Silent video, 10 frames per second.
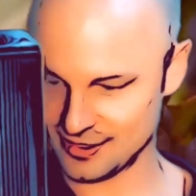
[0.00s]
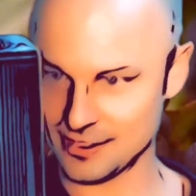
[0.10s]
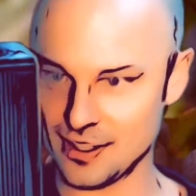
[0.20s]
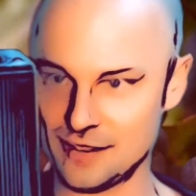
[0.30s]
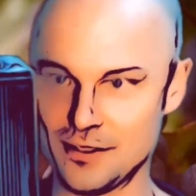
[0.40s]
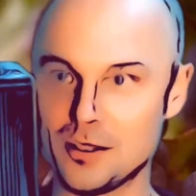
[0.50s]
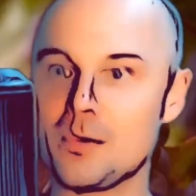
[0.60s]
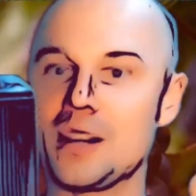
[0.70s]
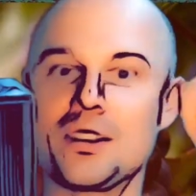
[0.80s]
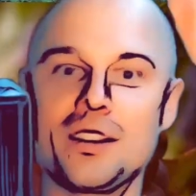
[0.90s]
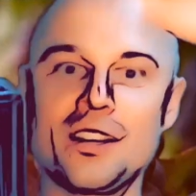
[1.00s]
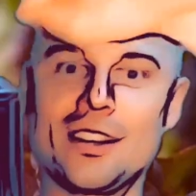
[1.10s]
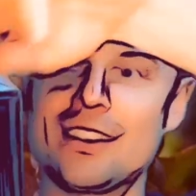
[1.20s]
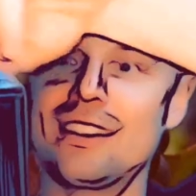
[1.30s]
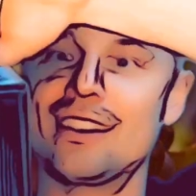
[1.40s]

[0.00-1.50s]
All right, first batch done.